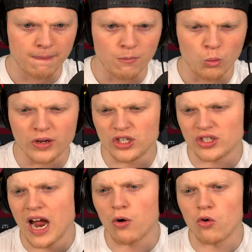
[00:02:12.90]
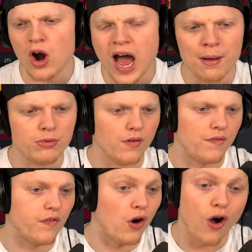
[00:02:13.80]
We just got robbed
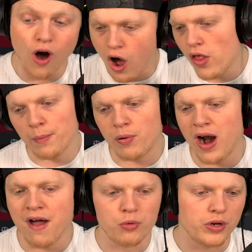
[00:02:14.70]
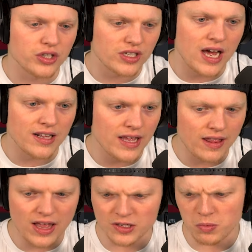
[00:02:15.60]
for all the profit we just got on that
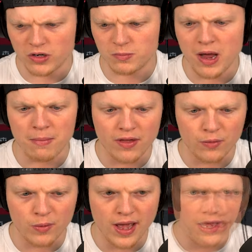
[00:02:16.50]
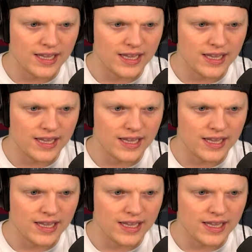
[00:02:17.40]
last bonus buy, by the way.